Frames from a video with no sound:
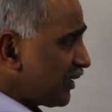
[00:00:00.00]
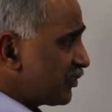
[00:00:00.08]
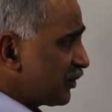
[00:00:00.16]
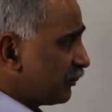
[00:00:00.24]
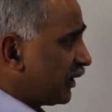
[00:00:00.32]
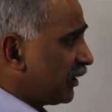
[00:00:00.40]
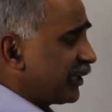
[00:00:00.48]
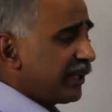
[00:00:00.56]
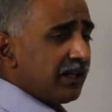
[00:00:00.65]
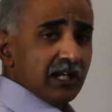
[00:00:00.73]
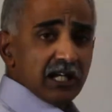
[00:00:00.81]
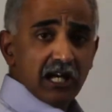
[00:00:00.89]

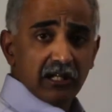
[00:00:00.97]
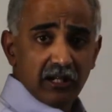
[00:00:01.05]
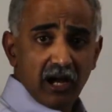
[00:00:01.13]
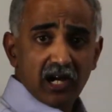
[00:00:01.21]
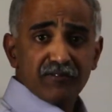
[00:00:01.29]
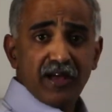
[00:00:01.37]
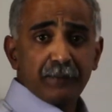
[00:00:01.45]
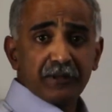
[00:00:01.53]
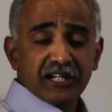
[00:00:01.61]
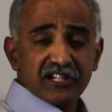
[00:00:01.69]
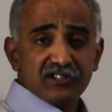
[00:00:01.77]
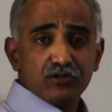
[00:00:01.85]
Similarly, a lot of
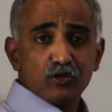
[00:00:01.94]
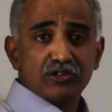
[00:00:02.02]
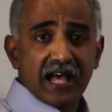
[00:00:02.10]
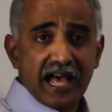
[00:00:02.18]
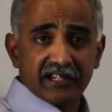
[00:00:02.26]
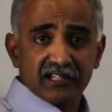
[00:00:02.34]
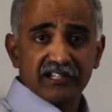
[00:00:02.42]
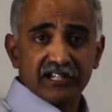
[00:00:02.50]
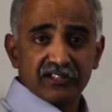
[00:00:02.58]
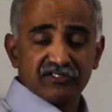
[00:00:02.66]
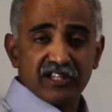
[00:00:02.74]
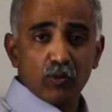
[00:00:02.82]
applications use
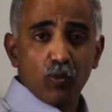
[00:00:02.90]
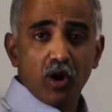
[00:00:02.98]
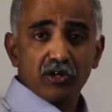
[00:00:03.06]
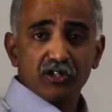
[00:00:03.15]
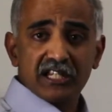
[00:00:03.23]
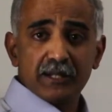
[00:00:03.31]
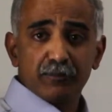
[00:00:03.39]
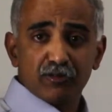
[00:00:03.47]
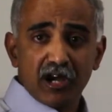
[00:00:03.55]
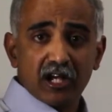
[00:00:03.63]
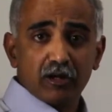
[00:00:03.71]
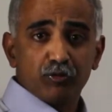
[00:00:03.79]
analytics. They want to keep
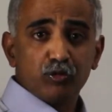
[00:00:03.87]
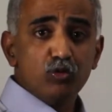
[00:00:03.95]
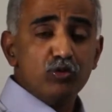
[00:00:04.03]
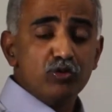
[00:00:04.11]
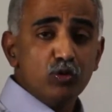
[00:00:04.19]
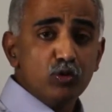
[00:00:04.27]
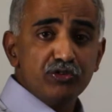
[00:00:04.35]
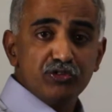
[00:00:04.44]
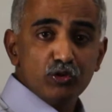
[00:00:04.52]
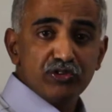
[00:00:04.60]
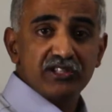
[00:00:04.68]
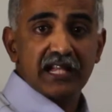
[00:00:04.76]
track of who
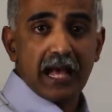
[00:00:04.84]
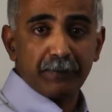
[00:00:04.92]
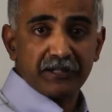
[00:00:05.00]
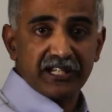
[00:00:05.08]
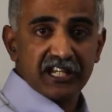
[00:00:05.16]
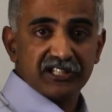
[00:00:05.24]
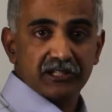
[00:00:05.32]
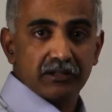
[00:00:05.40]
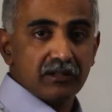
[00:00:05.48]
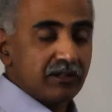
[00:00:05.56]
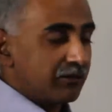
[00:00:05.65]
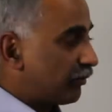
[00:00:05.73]
is using the
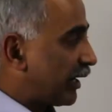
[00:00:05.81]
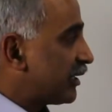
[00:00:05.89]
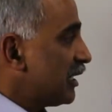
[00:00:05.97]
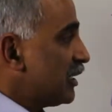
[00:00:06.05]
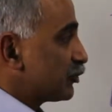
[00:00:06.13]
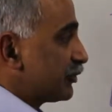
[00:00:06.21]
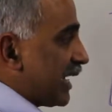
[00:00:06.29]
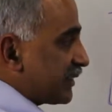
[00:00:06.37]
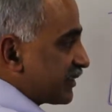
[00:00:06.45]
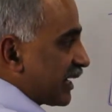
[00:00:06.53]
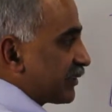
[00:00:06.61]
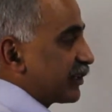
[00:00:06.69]
application, right? So
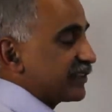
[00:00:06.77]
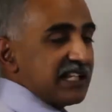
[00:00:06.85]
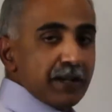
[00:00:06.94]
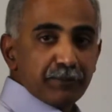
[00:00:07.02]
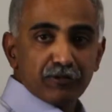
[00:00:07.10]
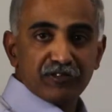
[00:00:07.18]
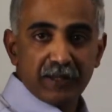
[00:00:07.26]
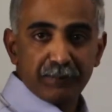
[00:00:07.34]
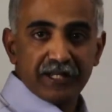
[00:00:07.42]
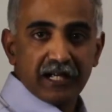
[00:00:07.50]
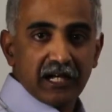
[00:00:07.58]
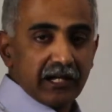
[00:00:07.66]
that's another example of an
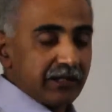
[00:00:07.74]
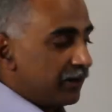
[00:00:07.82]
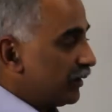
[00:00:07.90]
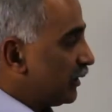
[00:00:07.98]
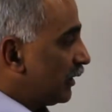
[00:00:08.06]
API.